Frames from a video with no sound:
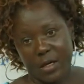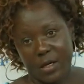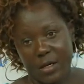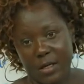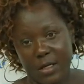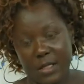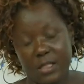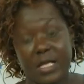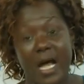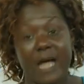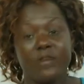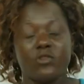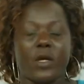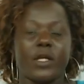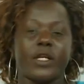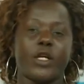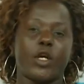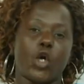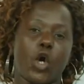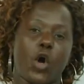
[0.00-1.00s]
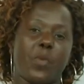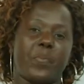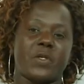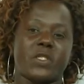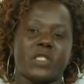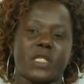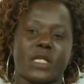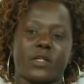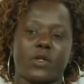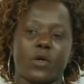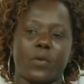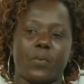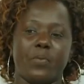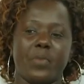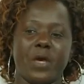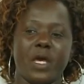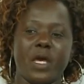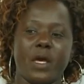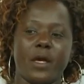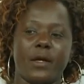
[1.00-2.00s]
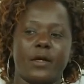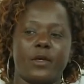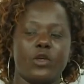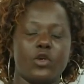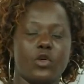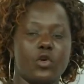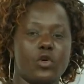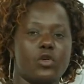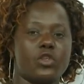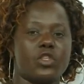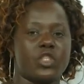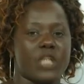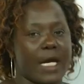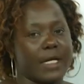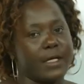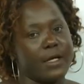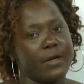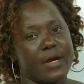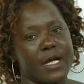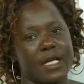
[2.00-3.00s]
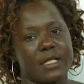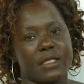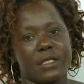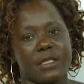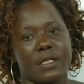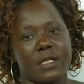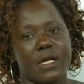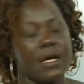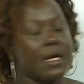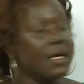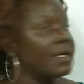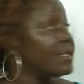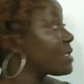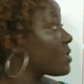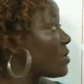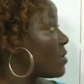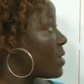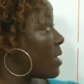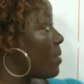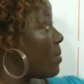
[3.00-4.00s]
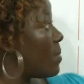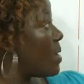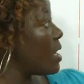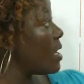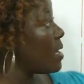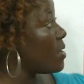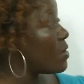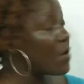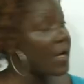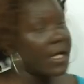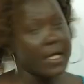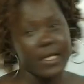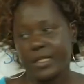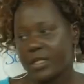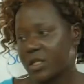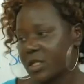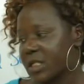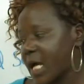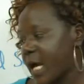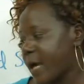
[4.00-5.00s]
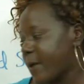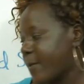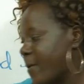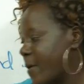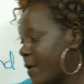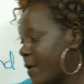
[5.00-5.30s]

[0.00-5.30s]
It's actually the opposite of big, huge, and the rest. So give me your little time.